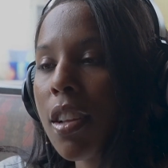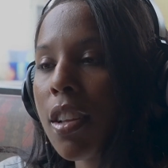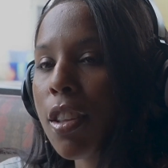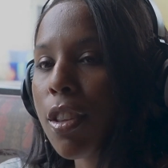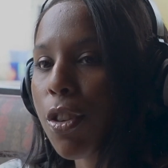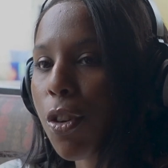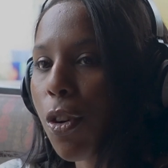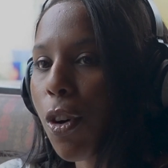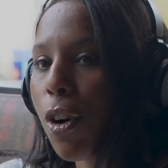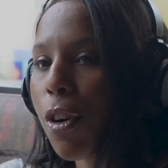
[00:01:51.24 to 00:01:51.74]

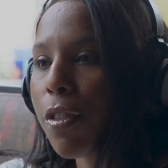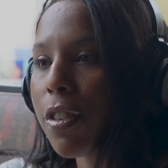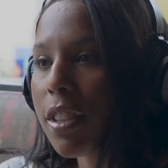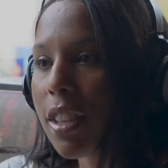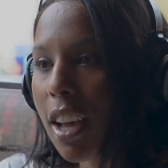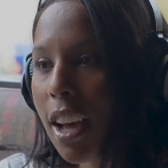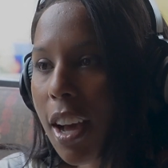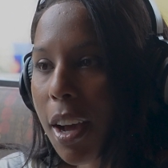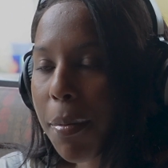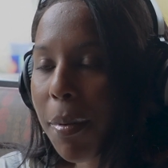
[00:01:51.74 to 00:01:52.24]
So over
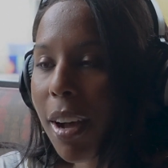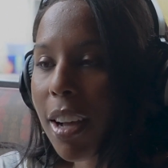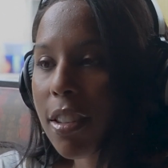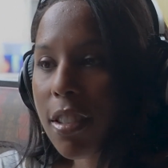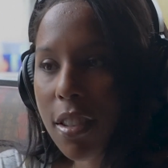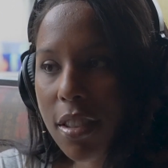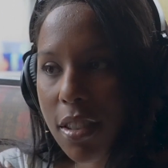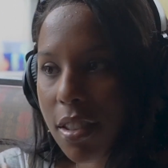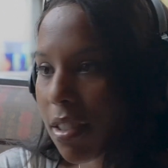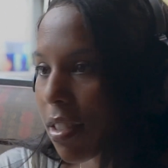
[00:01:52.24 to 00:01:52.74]
time, I
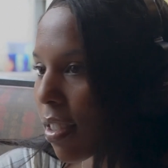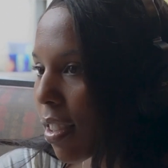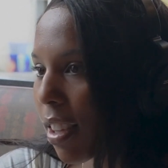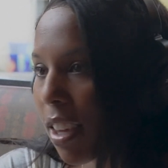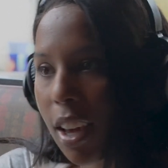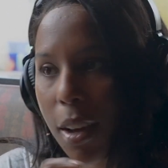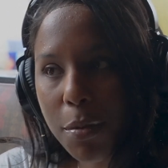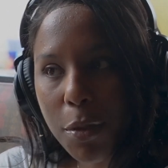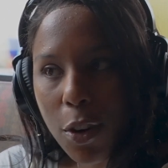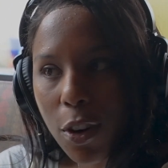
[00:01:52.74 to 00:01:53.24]
just
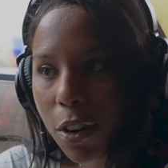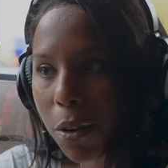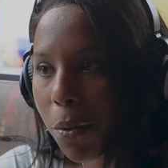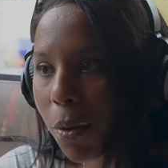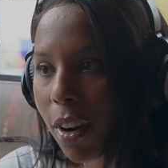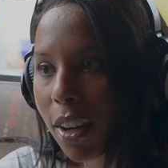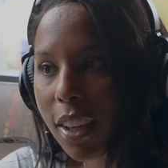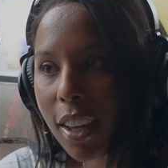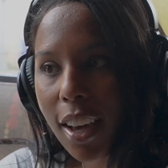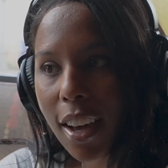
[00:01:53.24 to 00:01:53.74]
kept going to
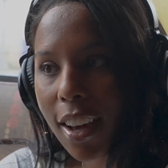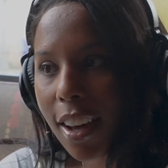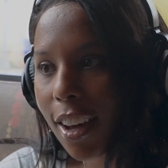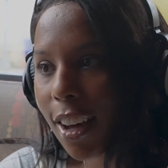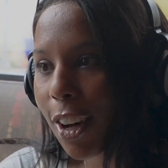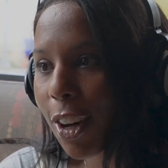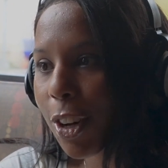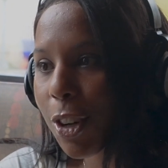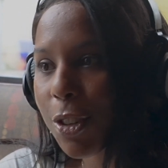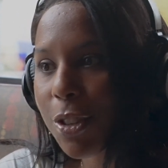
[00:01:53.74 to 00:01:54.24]

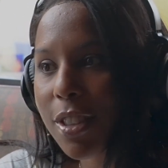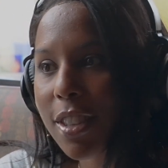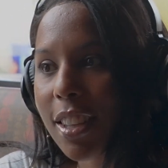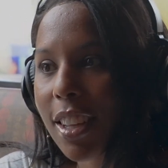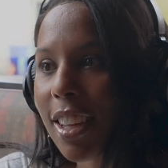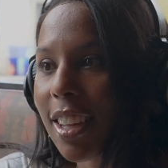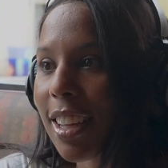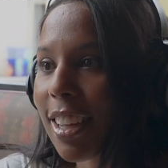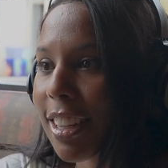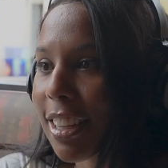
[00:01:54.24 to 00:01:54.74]
workouts,
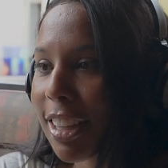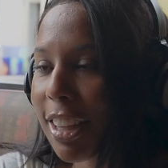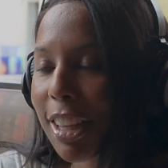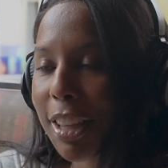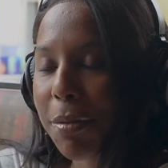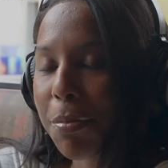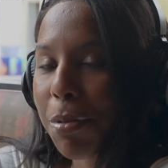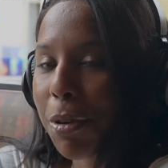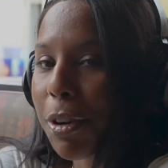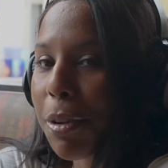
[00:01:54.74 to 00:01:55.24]
and
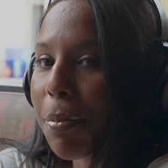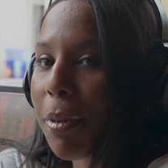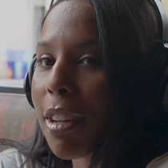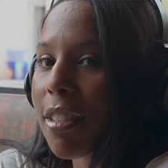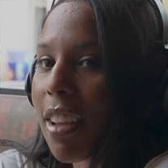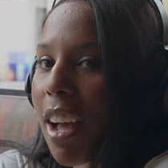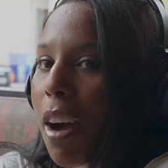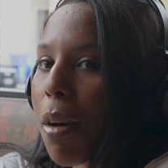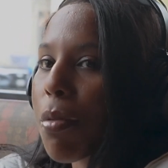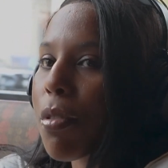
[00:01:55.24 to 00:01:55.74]
pretty much
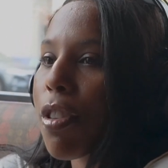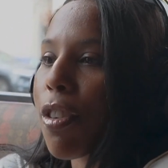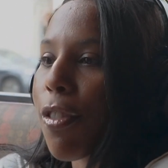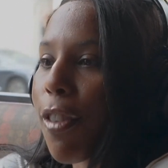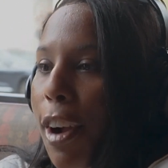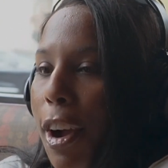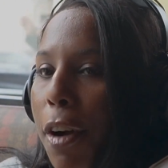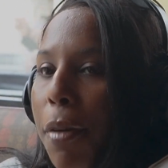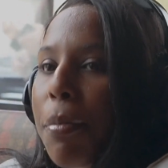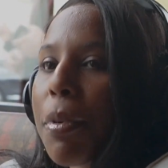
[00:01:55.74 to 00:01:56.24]
I was
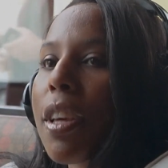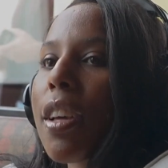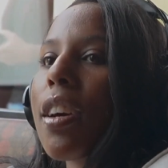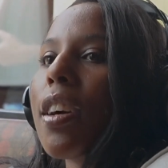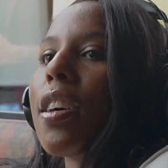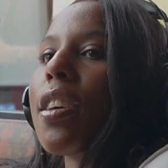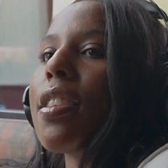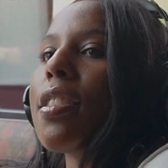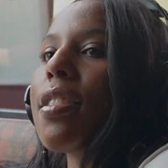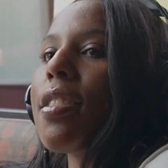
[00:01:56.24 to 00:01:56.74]
around
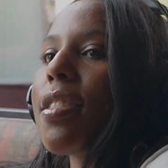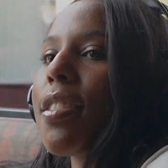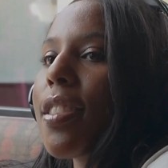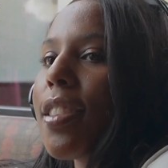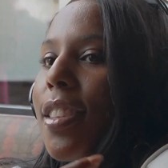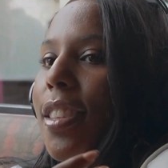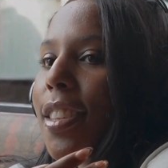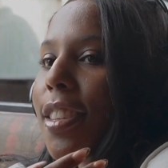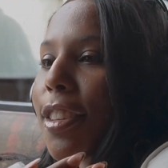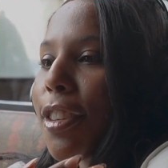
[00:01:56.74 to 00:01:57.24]
because
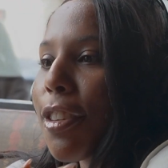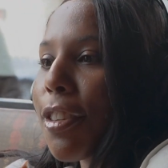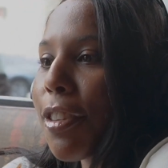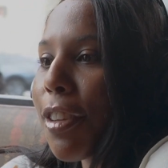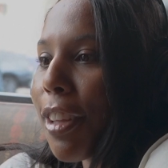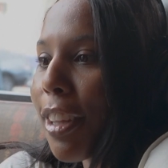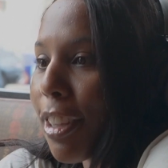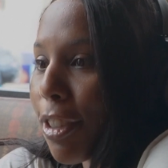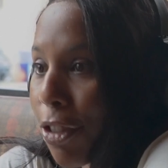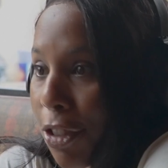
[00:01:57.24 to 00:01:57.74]

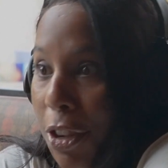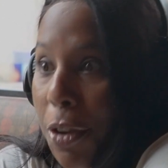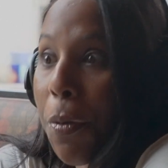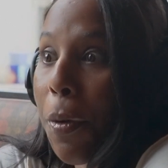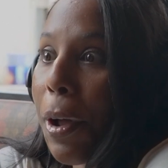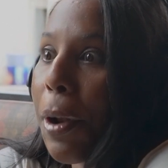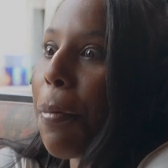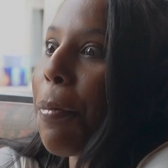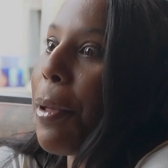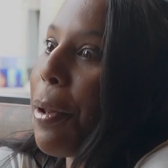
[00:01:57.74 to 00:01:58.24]
she
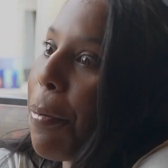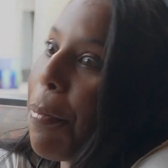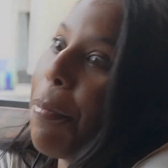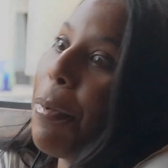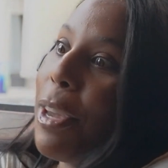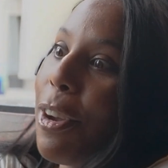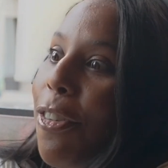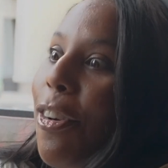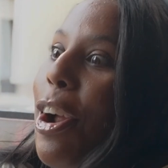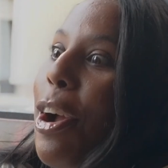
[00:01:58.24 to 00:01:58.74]
wanted me to
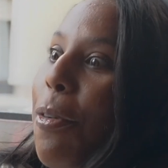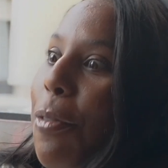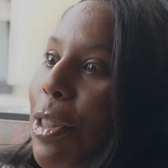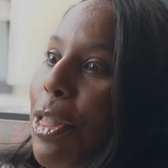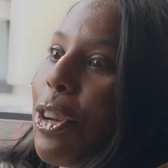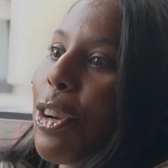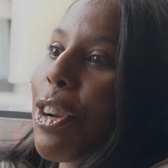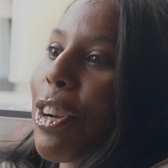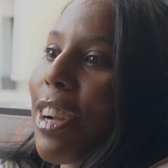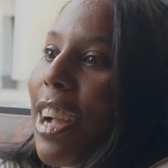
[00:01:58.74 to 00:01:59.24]
be around with
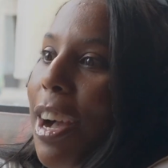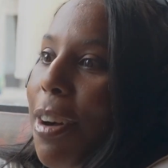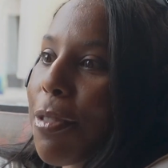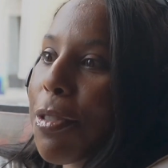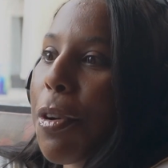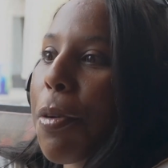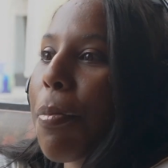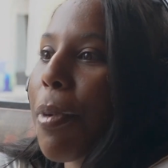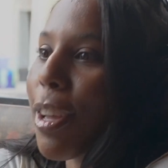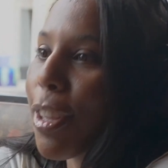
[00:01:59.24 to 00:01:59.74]
her. I was
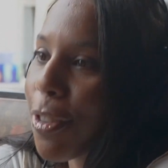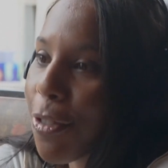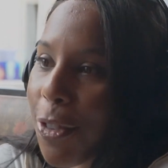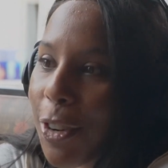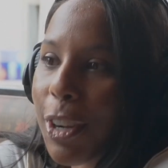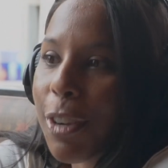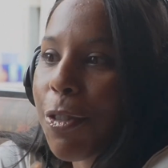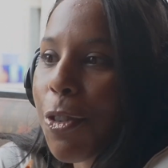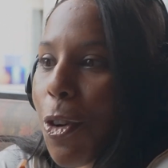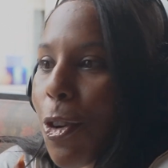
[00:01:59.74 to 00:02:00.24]
her best
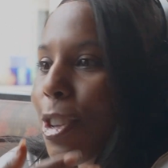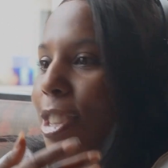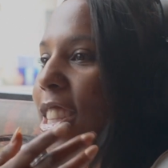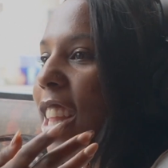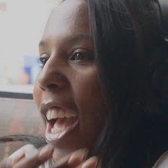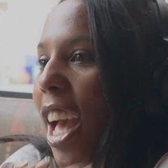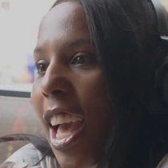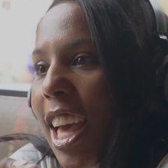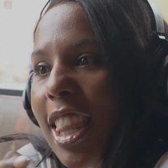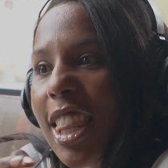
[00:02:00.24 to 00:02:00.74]
friend. Of course,
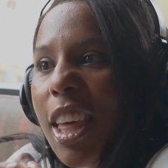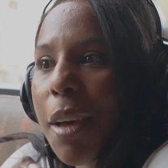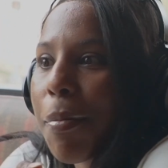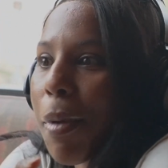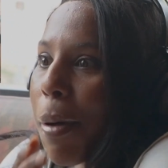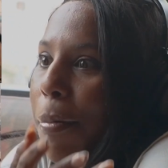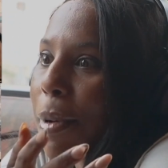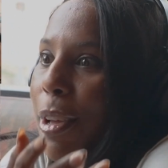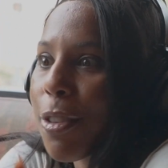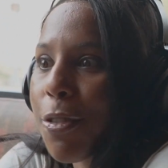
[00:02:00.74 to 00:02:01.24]
Dad let
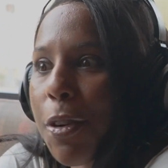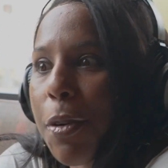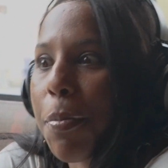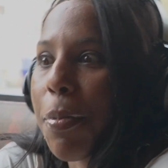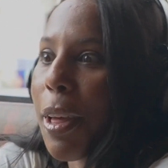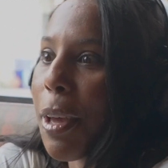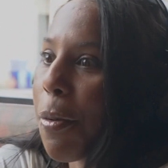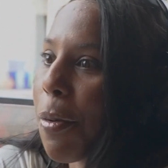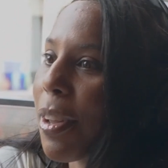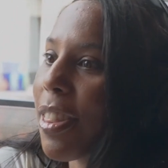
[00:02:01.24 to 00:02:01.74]
my best friend
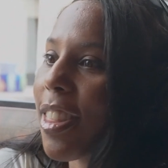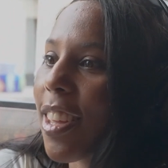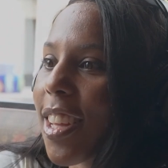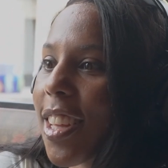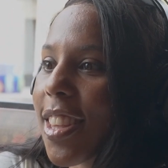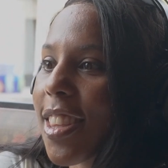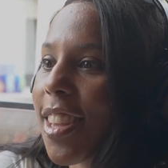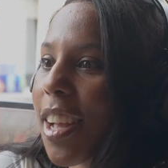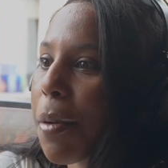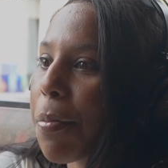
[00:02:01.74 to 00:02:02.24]
play with
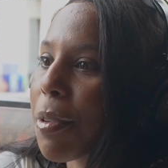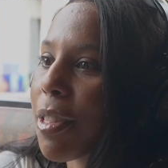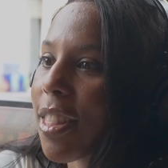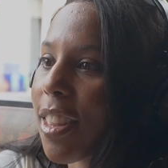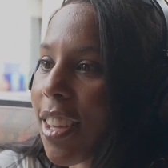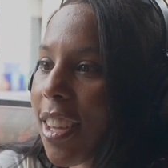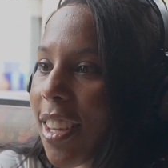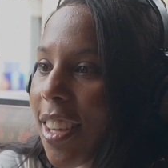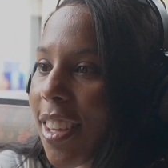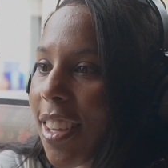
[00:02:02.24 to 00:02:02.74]
us type of thing.